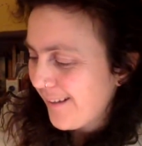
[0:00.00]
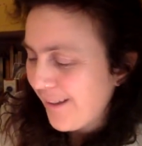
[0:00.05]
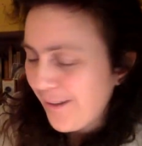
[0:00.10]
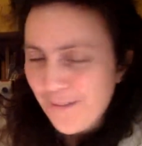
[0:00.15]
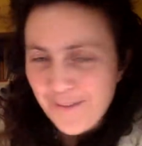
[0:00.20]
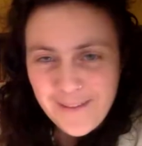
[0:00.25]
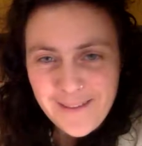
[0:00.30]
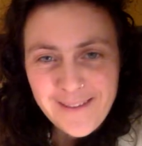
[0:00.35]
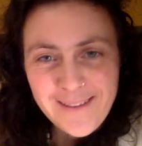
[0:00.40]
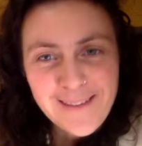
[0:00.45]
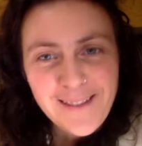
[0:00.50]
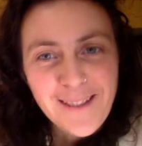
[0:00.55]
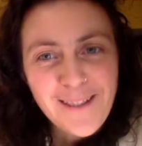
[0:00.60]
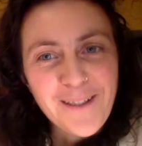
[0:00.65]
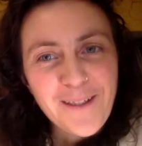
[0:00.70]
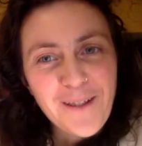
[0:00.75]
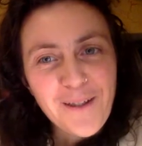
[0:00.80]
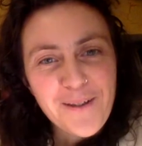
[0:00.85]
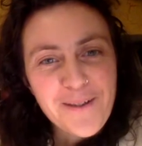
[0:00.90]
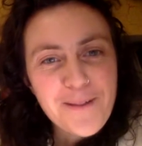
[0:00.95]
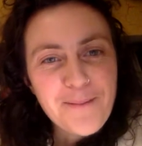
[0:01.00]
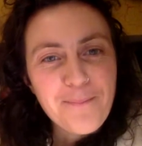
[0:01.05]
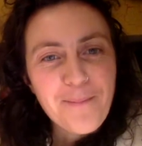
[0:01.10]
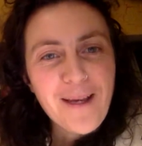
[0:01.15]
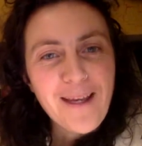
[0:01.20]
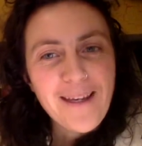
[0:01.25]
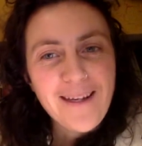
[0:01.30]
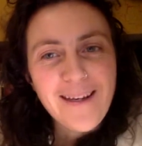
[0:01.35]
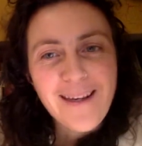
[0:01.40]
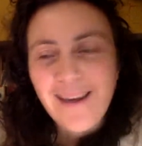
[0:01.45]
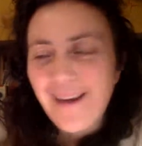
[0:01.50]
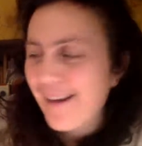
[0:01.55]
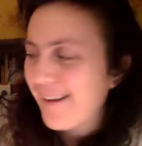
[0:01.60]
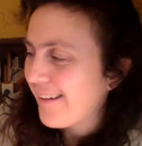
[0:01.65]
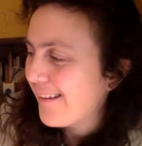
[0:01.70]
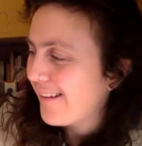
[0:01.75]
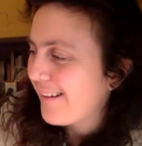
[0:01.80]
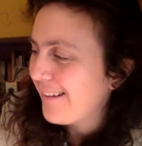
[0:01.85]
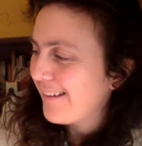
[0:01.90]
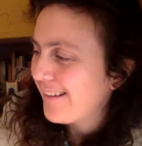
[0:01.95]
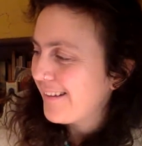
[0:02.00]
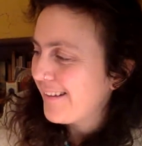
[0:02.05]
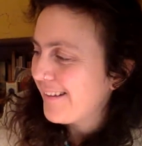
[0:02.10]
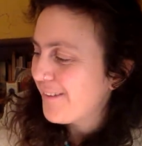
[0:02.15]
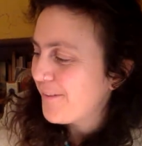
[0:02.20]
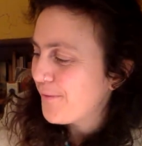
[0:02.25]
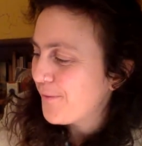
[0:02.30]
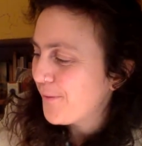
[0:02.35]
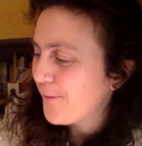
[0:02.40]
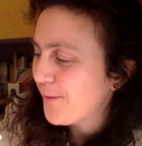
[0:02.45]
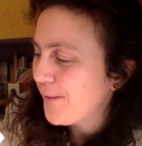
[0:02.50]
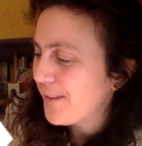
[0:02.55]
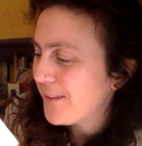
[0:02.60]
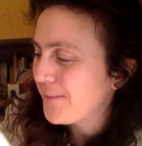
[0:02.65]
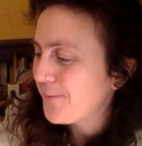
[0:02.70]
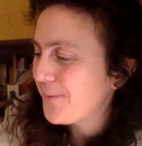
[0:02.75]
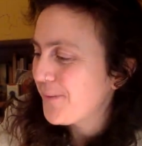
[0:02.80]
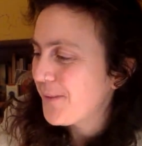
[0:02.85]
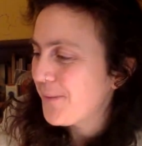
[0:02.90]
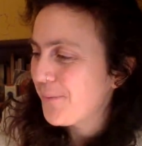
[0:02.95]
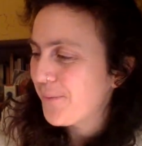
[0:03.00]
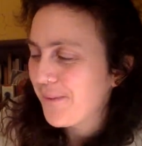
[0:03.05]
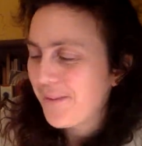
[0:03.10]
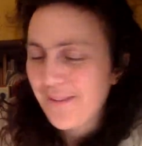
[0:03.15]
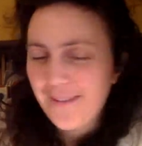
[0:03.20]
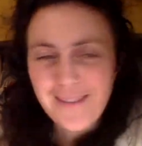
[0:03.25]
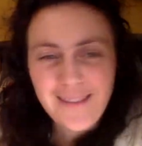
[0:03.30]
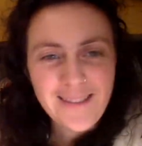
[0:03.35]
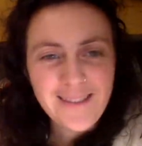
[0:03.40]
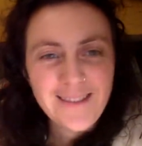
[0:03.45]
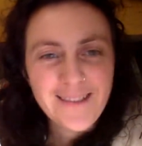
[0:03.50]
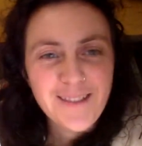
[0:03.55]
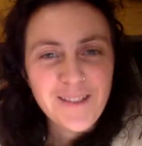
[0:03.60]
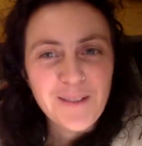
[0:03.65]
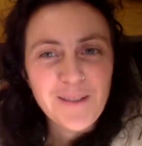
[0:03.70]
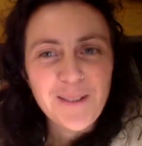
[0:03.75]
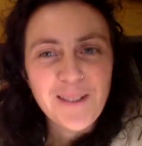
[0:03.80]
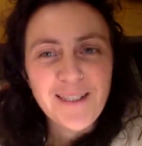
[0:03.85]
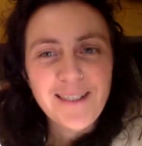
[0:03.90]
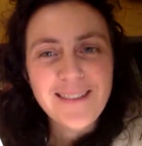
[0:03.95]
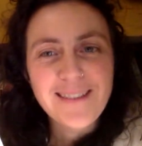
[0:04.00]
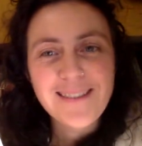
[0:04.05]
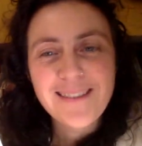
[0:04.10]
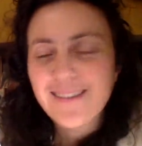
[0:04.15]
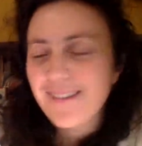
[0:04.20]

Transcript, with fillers: I was just going to go to bed and I thought I'd read one of these stories.